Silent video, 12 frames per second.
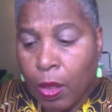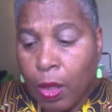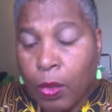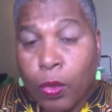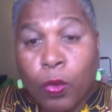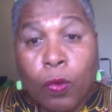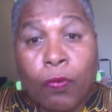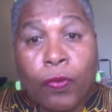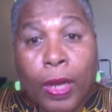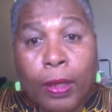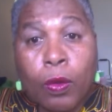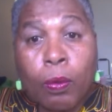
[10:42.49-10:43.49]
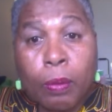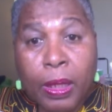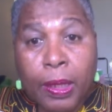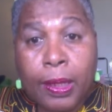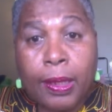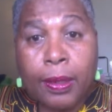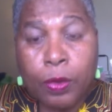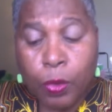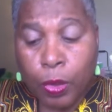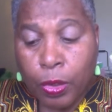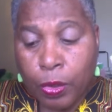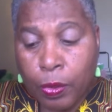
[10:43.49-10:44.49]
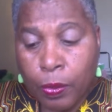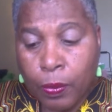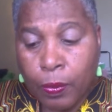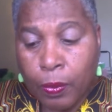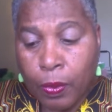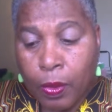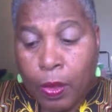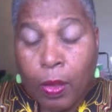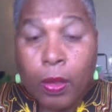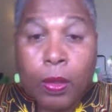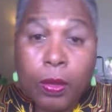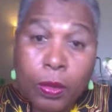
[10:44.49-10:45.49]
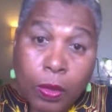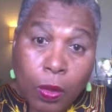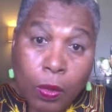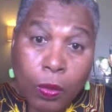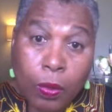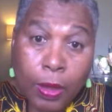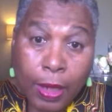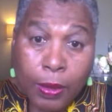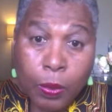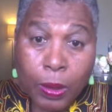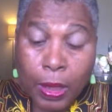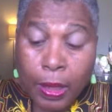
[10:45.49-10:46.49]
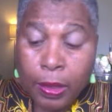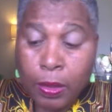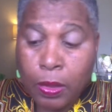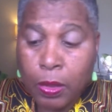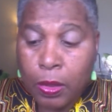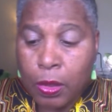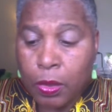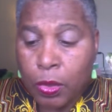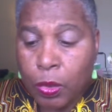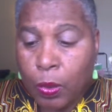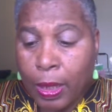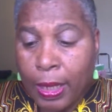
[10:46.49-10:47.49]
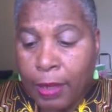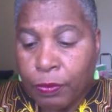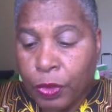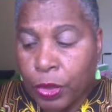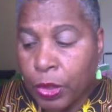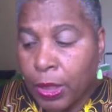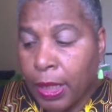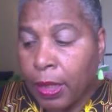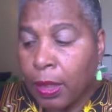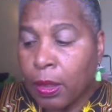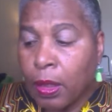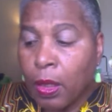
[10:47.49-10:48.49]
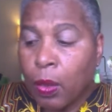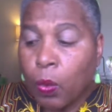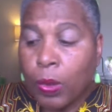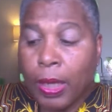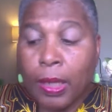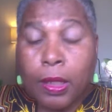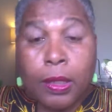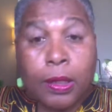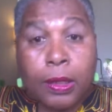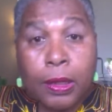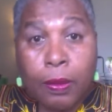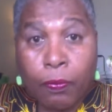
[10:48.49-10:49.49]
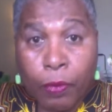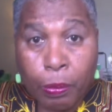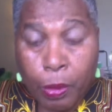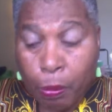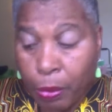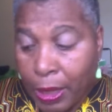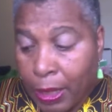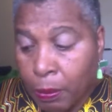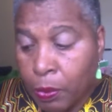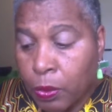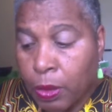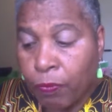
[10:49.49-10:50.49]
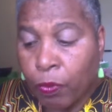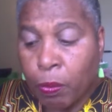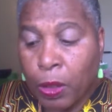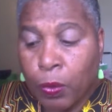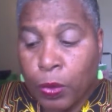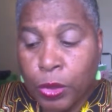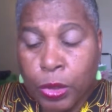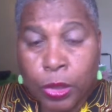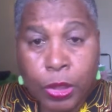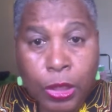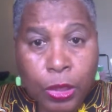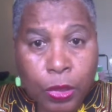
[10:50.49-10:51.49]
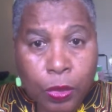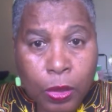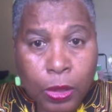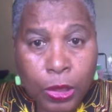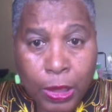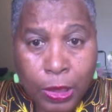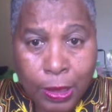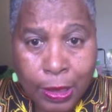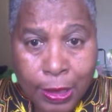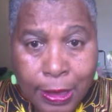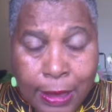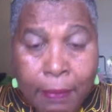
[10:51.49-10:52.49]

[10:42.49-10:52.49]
You follow me, daughter. So that's what I understood. So I have just taken what I could from the Bible and from my Christian teachings,